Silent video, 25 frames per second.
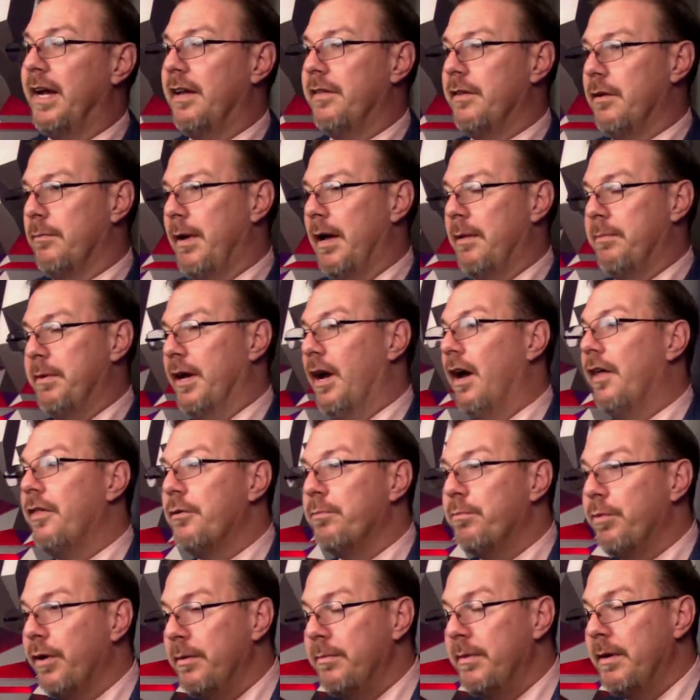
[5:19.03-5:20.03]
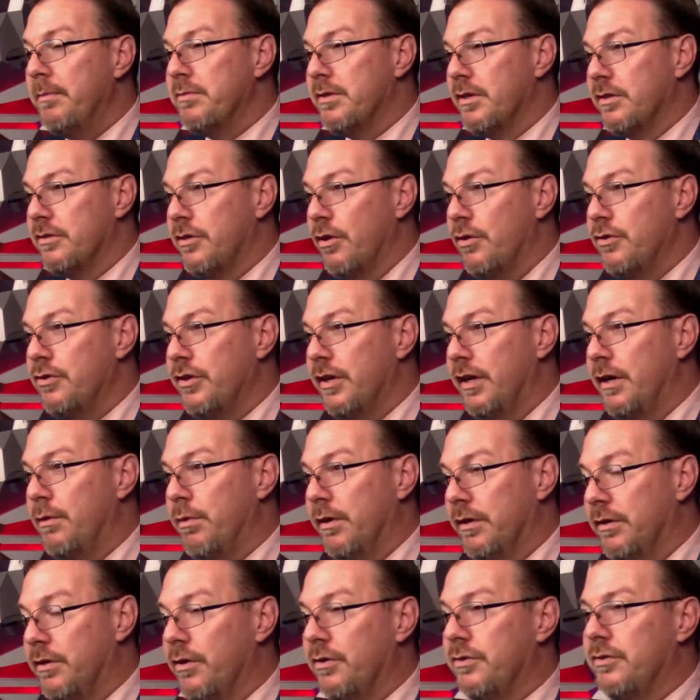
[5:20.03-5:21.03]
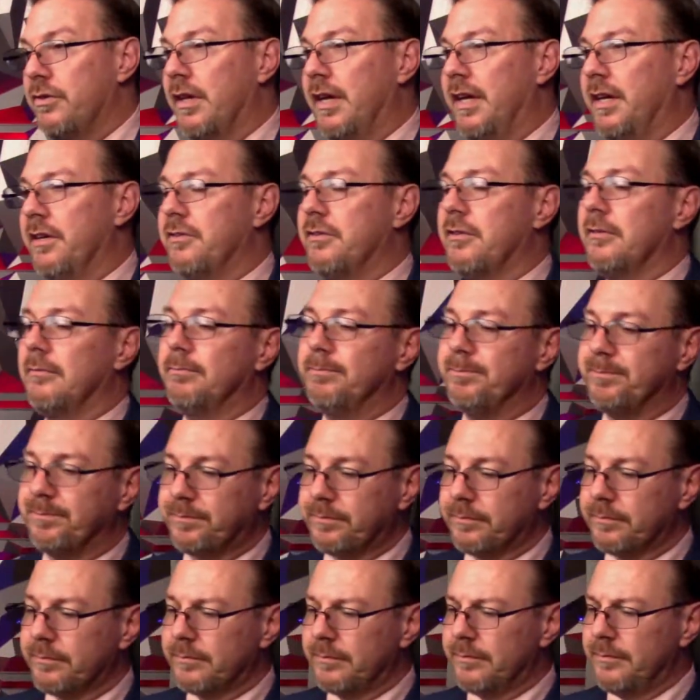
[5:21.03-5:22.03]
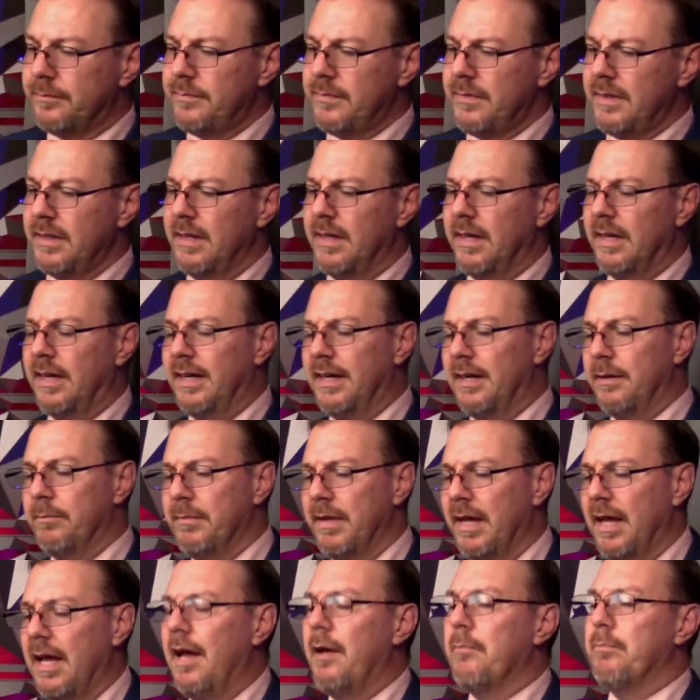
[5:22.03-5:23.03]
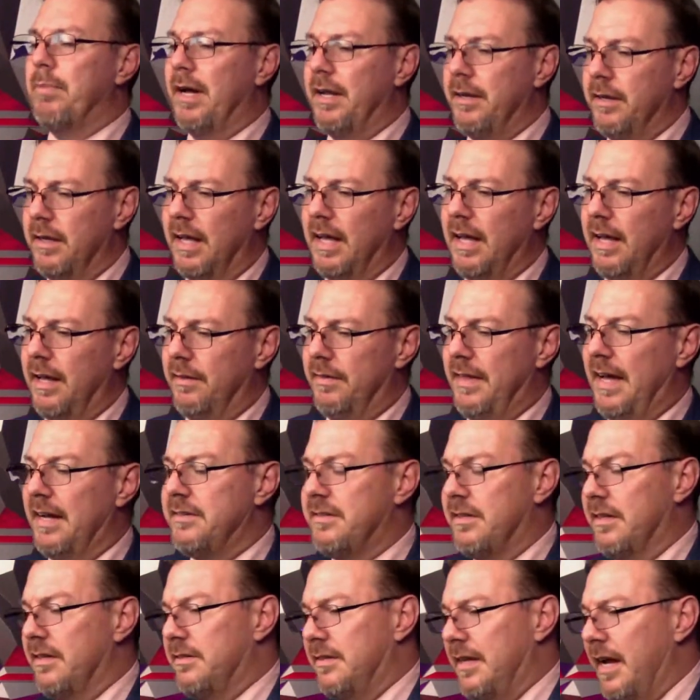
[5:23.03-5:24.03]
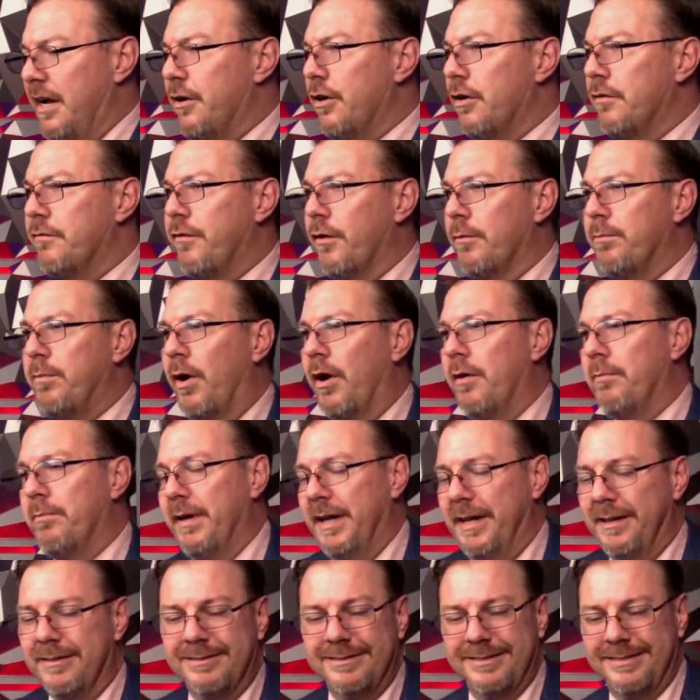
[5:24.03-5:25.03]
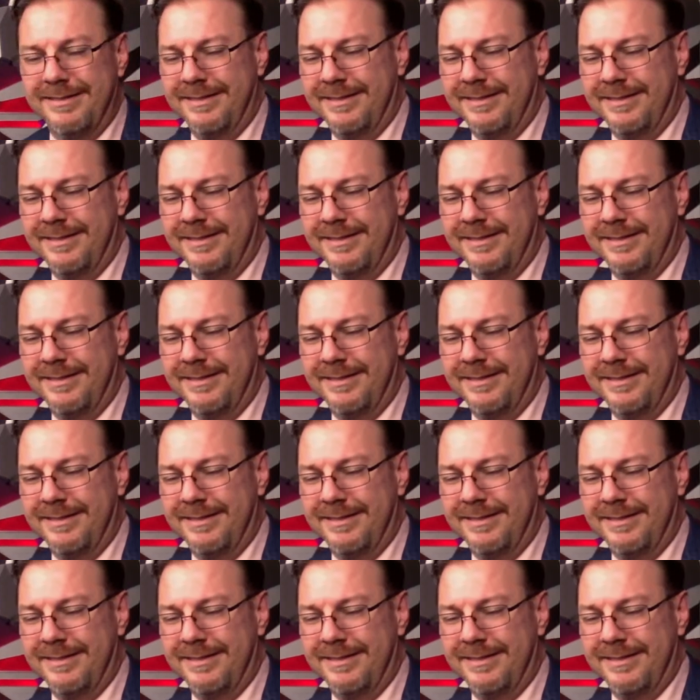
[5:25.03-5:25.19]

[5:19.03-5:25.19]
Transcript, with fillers: The obvious thing is, if you don't have, if you're not enrolled in Medicare, then you don't get to benefit from Medicare's at all,